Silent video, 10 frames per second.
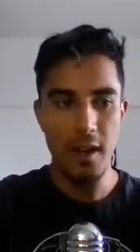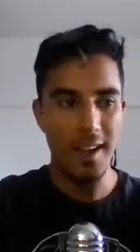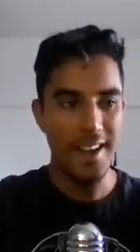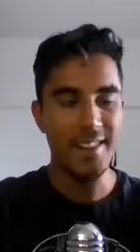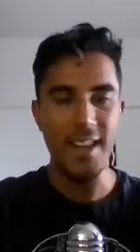
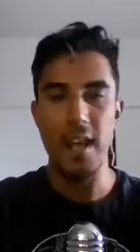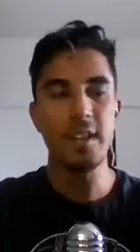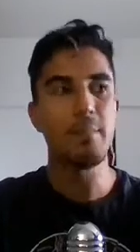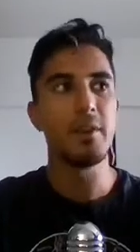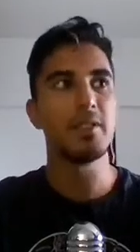Like
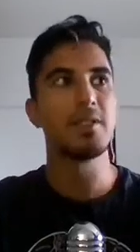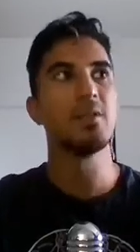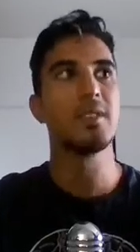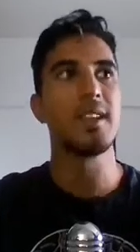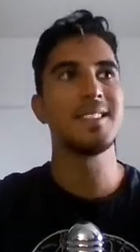any person
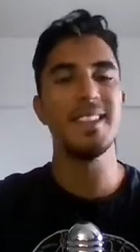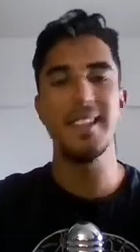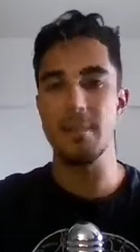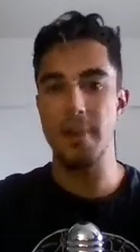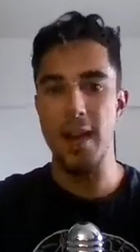who's like
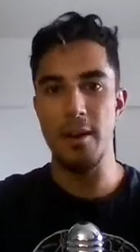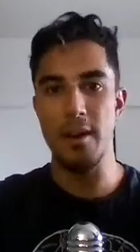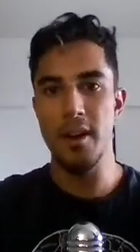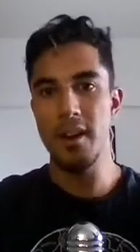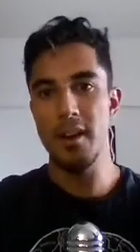seeking
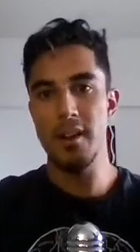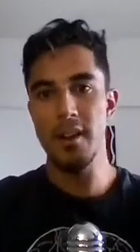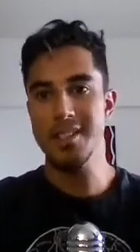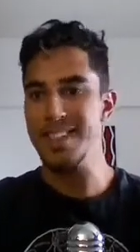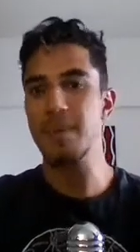power
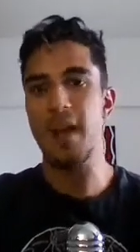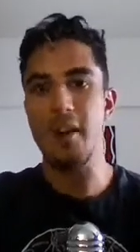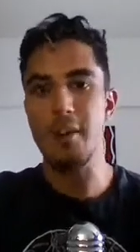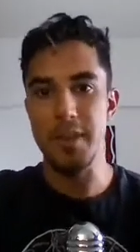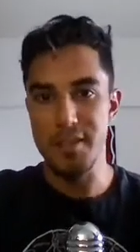is seeking
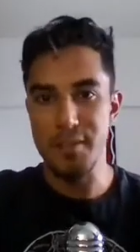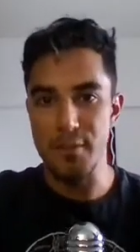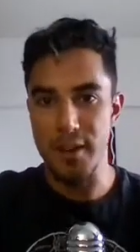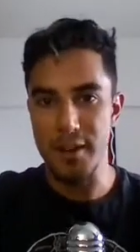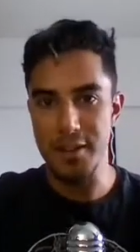power because of fear.